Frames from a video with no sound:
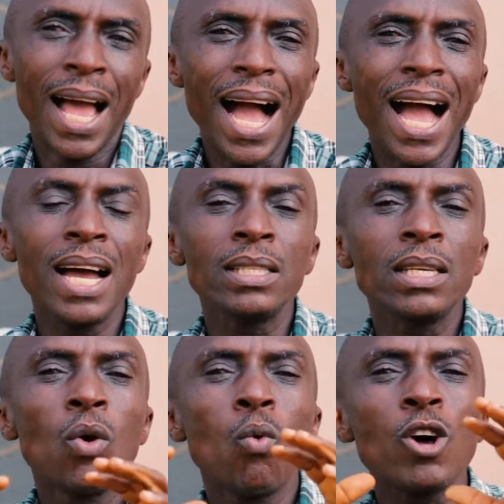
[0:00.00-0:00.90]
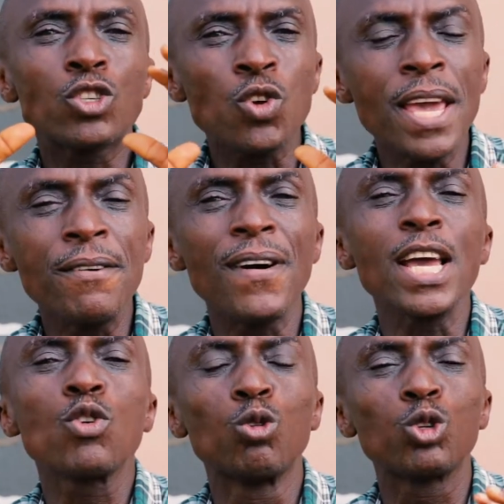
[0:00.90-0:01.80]
And whatsoever
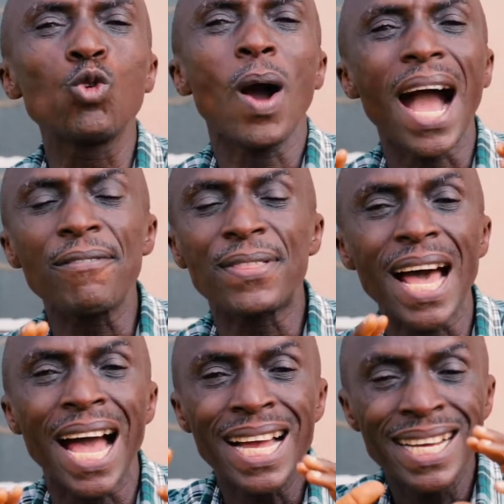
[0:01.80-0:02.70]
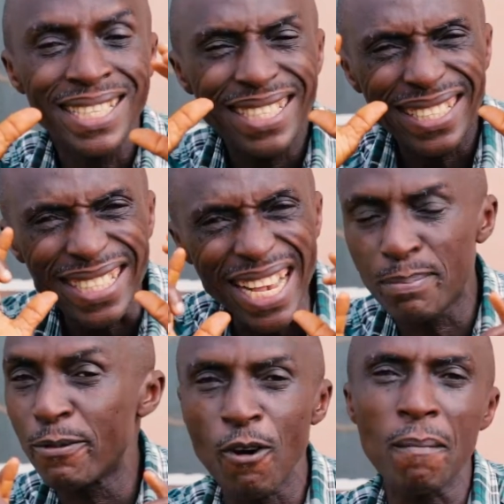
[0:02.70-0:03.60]
you will do after sex
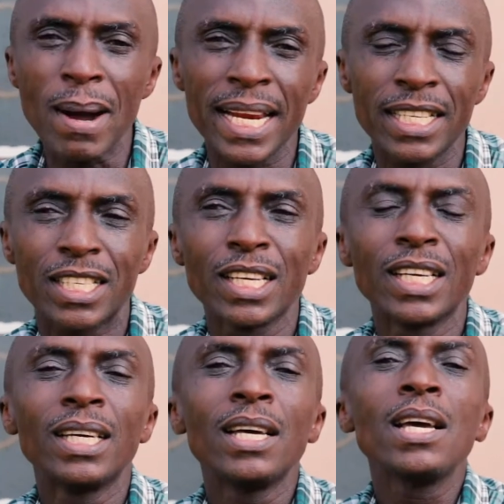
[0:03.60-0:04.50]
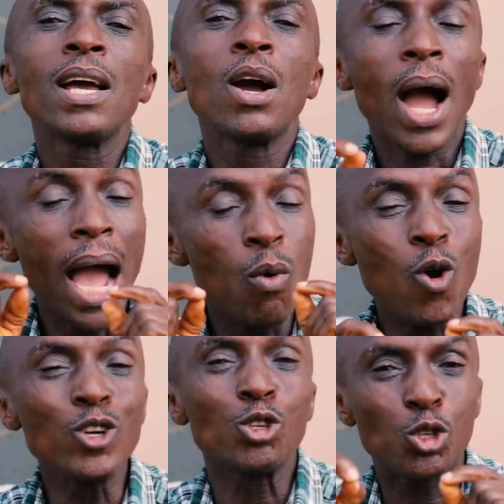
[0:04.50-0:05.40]
before marriage, I
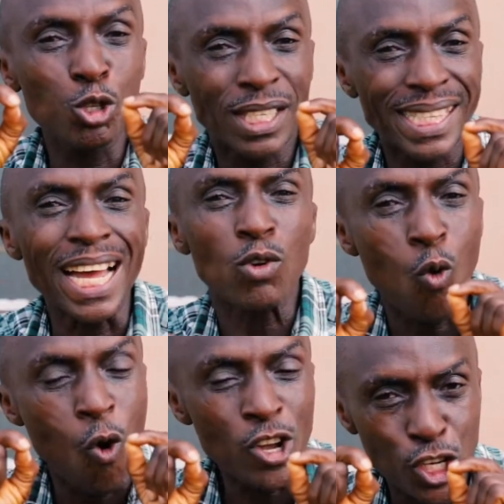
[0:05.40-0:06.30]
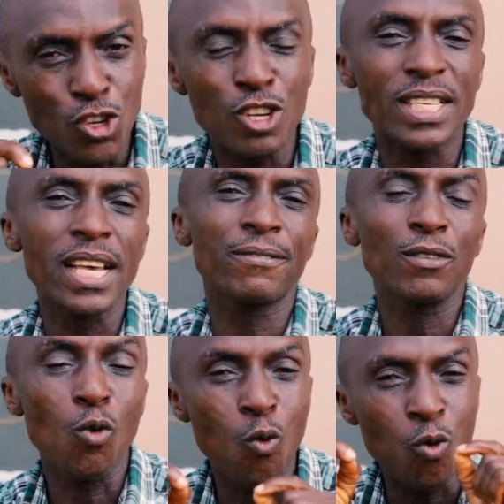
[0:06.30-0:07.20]
want you to start watching yourself.
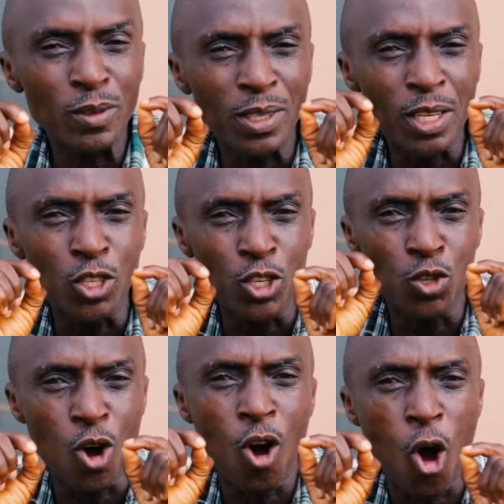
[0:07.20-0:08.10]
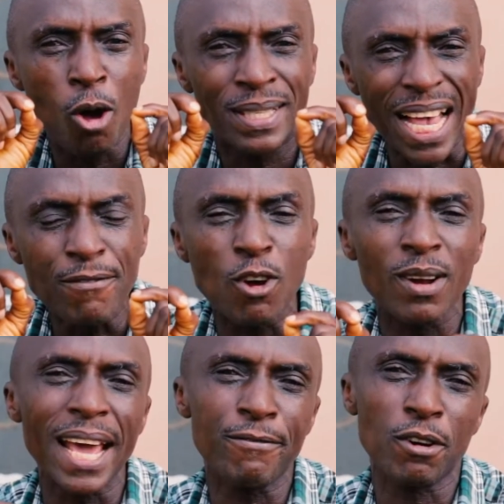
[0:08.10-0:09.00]
Observe your
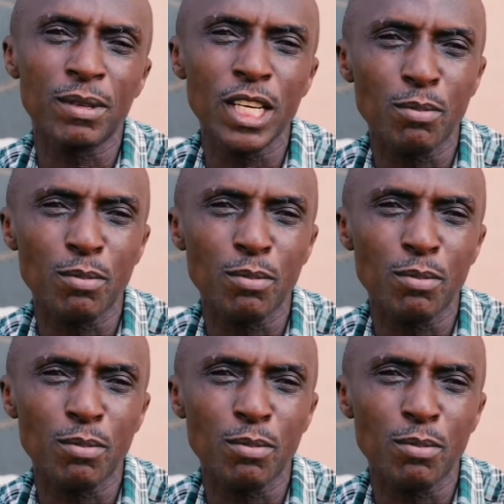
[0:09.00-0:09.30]
life from this